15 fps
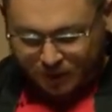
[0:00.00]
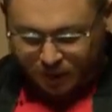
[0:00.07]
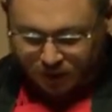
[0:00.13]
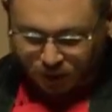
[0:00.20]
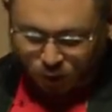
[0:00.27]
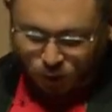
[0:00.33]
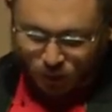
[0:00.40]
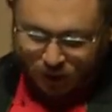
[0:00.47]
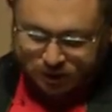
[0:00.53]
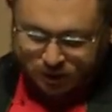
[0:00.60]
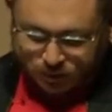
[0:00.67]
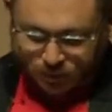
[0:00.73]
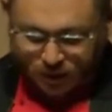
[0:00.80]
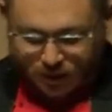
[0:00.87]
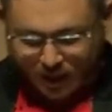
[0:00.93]
And the
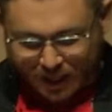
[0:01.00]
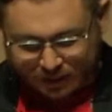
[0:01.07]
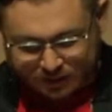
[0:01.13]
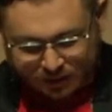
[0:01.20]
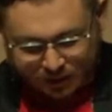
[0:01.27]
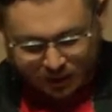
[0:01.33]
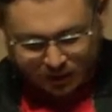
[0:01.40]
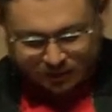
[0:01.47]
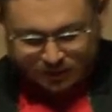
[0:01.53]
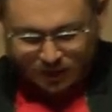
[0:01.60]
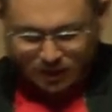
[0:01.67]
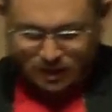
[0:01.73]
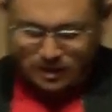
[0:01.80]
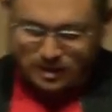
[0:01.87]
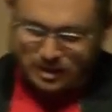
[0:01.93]
question we are asking, like I
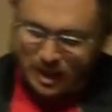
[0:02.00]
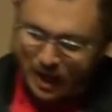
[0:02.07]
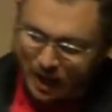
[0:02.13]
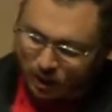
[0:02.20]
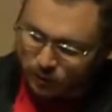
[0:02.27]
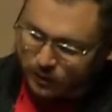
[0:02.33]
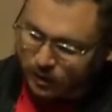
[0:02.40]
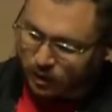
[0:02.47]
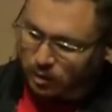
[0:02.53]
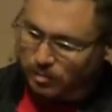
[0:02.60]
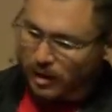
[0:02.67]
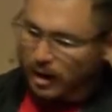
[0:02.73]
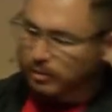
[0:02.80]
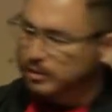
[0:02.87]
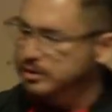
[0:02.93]
said, is how do we know the
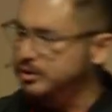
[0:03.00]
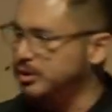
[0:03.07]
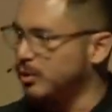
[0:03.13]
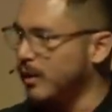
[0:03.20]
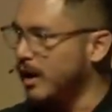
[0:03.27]
Bible is true?